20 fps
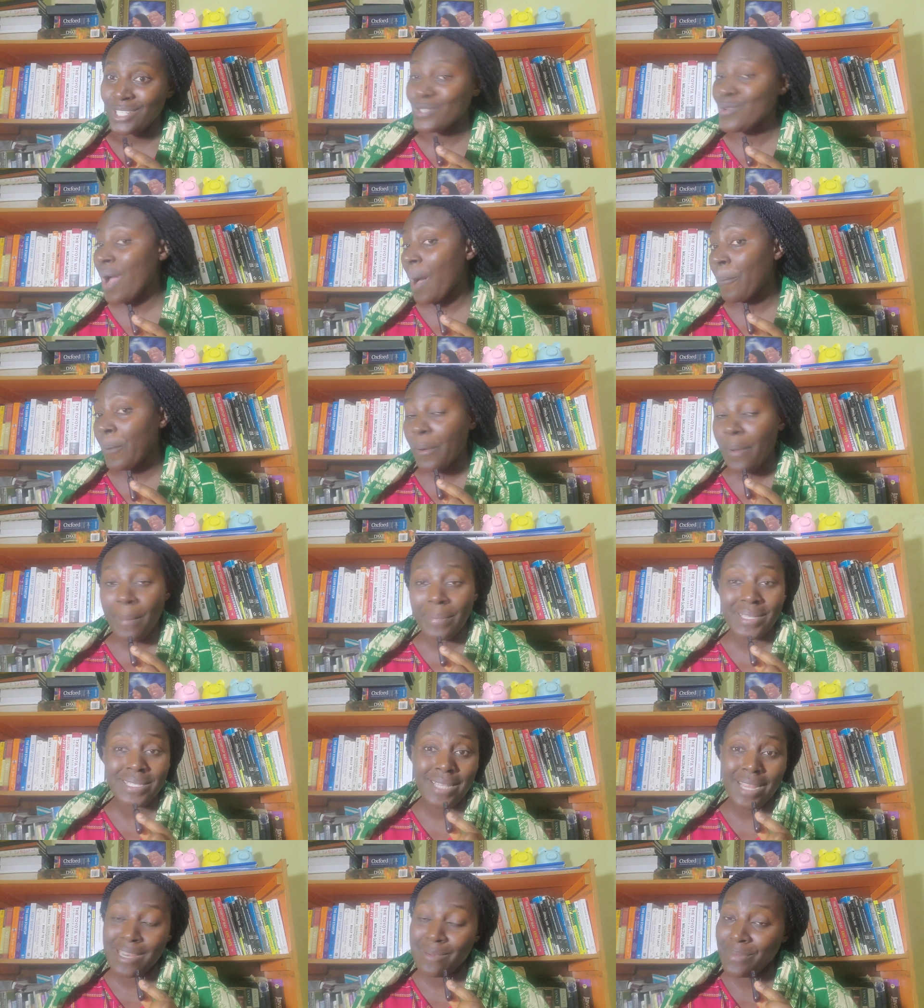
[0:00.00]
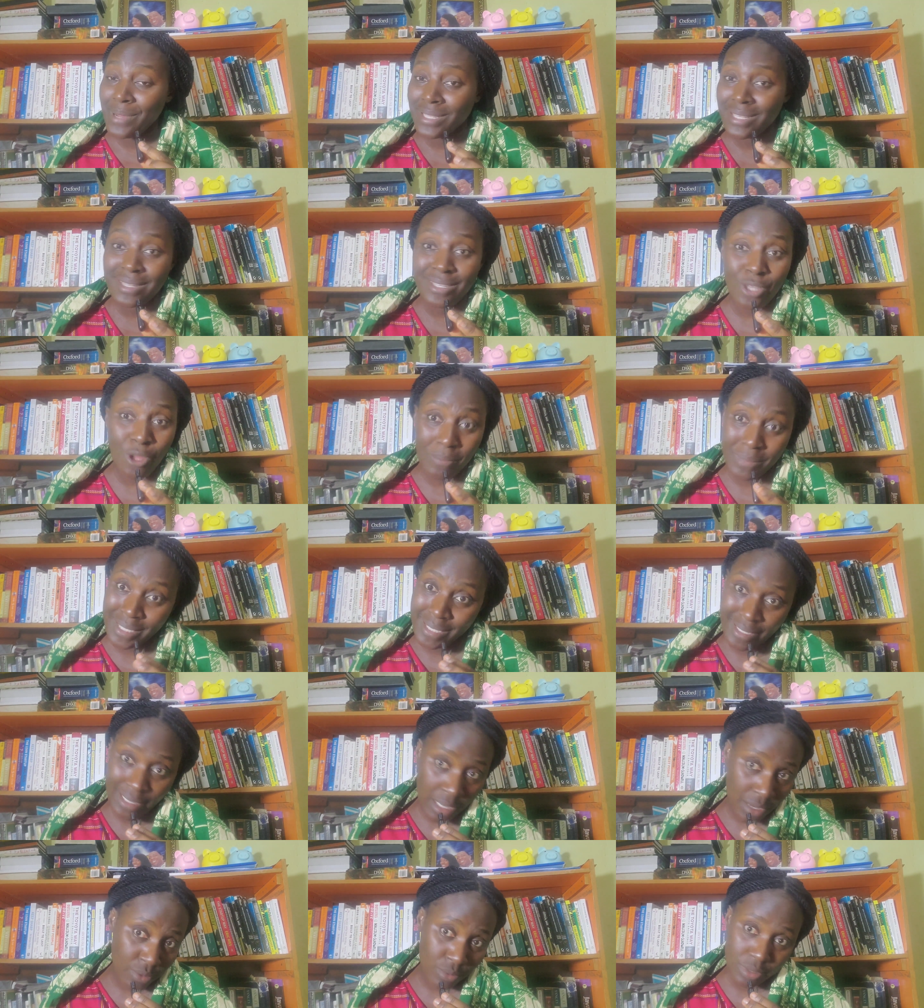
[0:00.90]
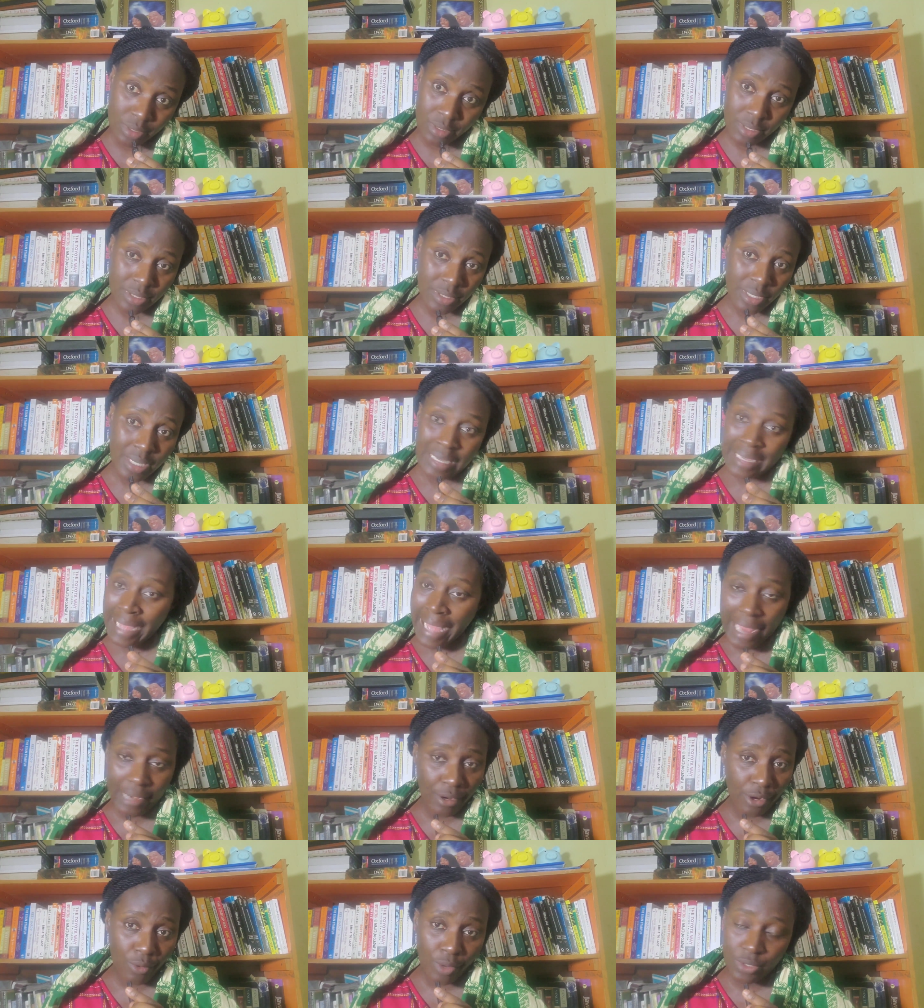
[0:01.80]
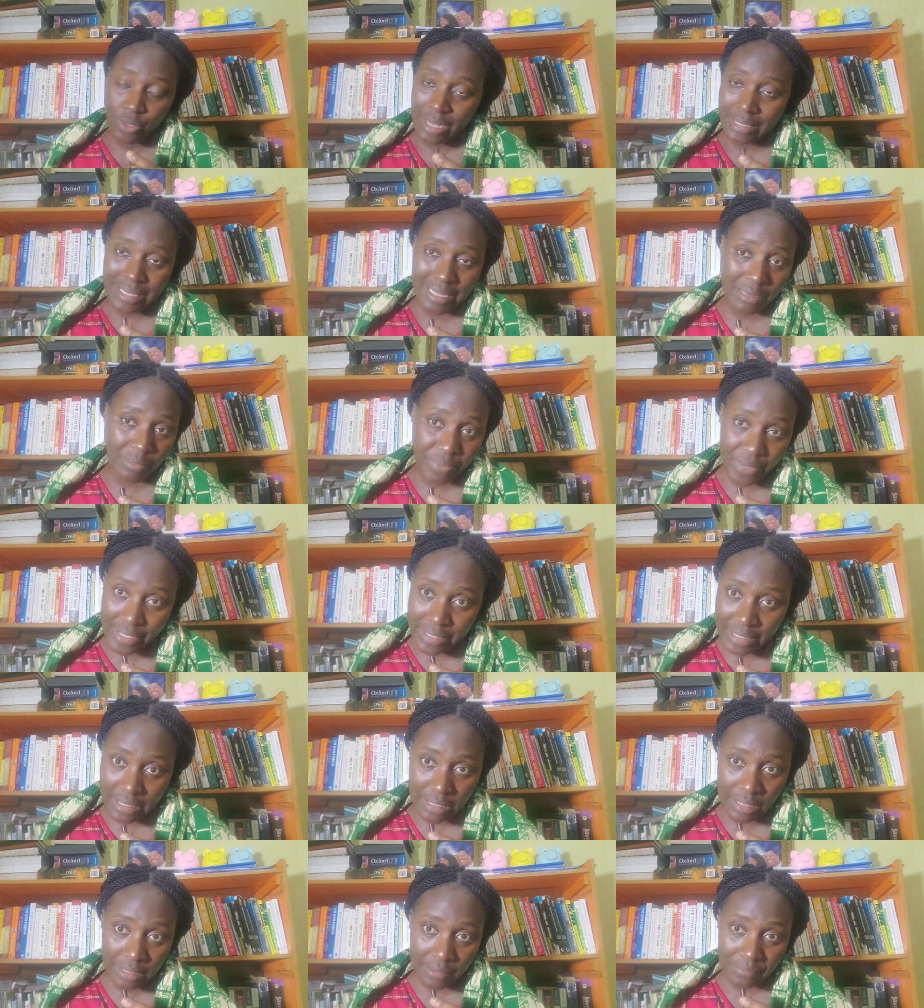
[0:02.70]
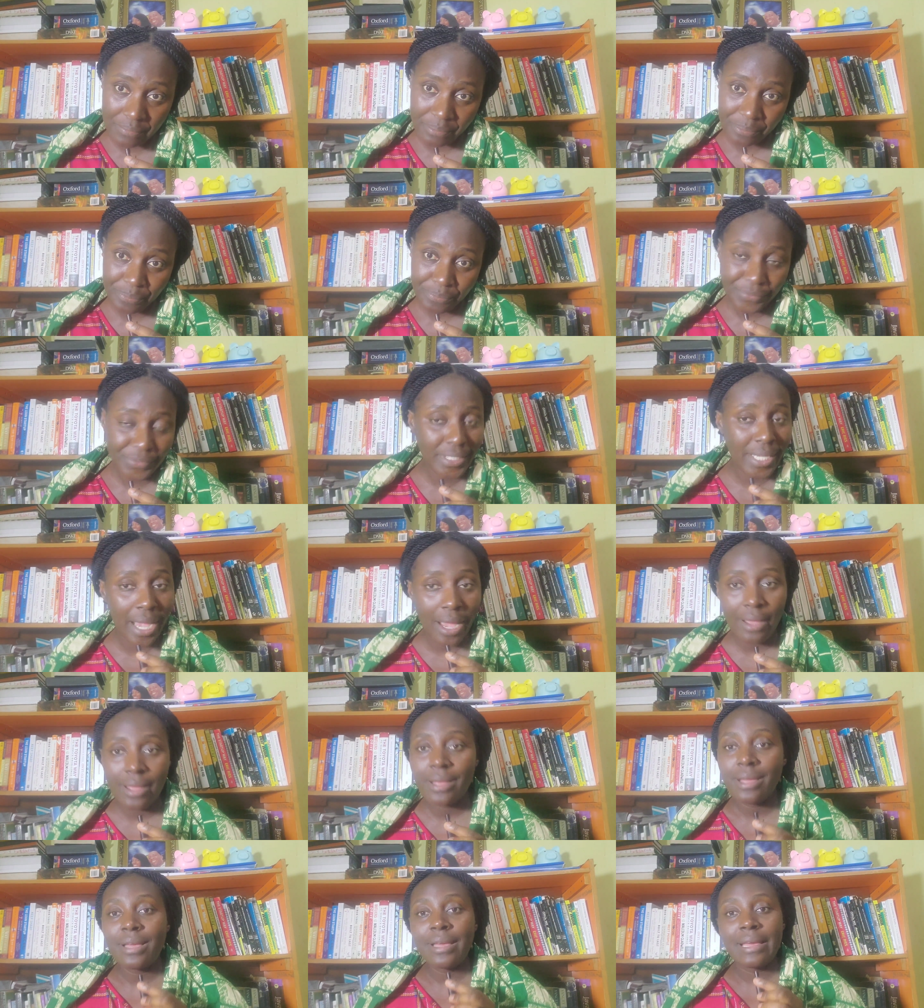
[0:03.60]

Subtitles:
you are probably celebrating something else. I don't know what you are celebrating. Yeah.